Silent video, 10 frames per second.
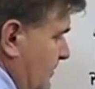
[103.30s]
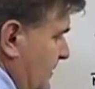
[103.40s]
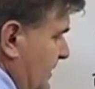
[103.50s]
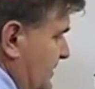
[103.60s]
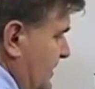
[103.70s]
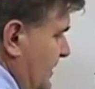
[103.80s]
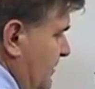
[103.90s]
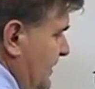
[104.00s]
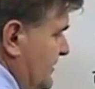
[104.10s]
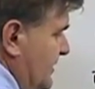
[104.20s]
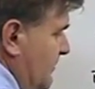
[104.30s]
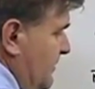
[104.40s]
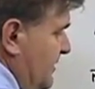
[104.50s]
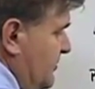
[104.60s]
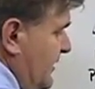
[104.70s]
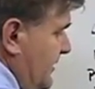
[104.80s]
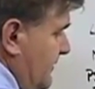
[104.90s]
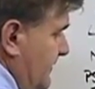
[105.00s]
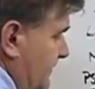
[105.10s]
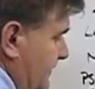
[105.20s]
Backside A-back's got pitch route.
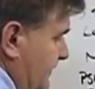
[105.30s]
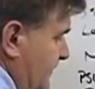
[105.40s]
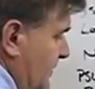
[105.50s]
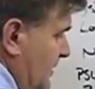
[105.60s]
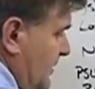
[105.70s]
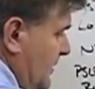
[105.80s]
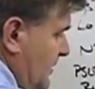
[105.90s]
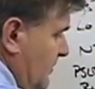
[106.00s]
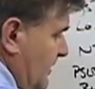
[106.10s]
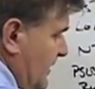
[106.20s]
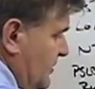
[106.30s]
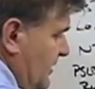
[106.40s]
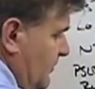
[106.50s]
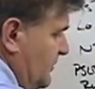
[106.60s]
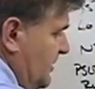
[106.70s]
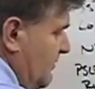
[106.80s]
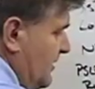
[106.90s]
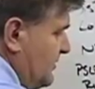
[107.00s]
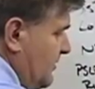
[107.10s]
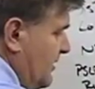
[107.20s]
Backside receiver
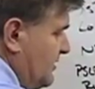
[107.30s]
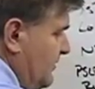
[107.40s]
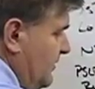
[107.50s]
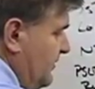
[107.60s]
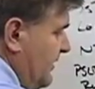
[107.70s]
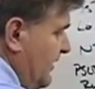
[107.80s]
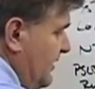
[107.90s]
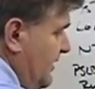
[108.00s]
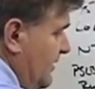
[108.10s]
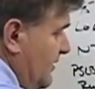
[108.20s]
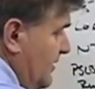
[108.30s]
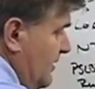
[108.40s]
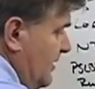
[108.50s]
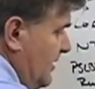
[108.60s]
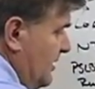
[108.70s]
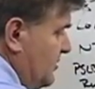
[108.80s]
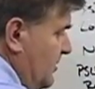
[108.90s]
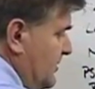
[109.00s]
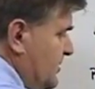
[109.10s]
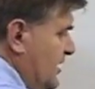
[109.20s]
has cross-field technique. He's
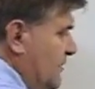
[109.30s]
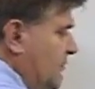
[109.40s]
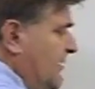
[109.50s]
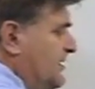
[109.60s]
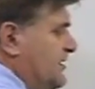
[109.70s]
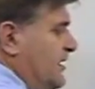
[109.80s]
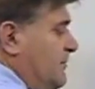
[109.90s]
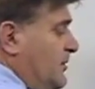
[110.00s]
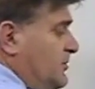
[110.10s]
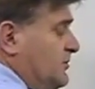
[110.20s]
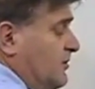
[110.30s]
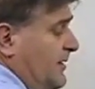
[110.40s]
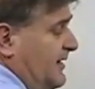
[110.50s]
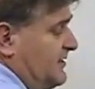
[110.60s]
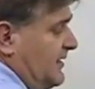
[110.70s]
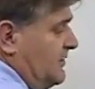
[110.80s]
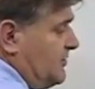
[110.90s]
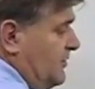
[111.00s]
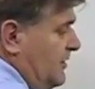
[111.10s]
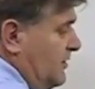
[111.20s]
always setting up the backside post or backside
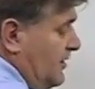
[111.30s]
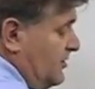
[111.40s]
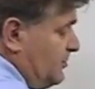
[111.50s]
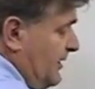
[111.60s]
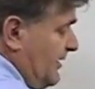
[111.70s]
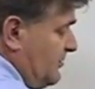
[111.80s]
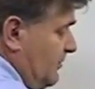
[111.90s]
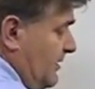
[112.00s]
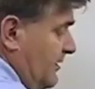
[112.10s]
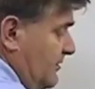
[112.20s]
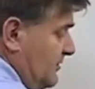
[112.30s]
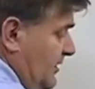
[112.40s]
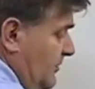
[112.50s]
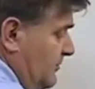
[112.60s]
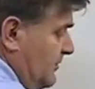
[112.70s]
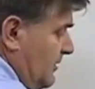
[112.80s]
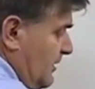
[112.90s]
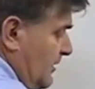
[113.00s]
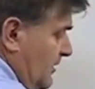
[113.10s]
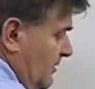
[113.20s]
streak on those blocking schemes.
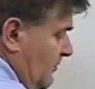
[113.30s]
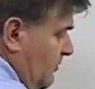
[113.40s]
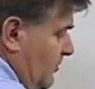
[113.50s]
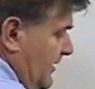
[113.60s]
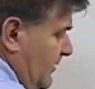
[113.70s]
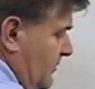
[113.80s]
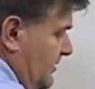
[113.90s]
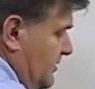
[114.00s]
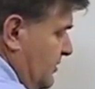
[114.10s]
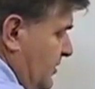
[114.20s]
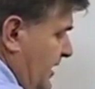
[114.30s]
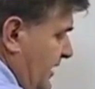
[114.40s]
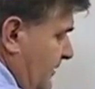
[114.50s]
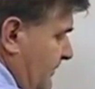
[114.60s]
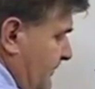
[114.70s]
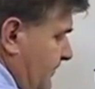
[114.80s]
Fullback runs the track.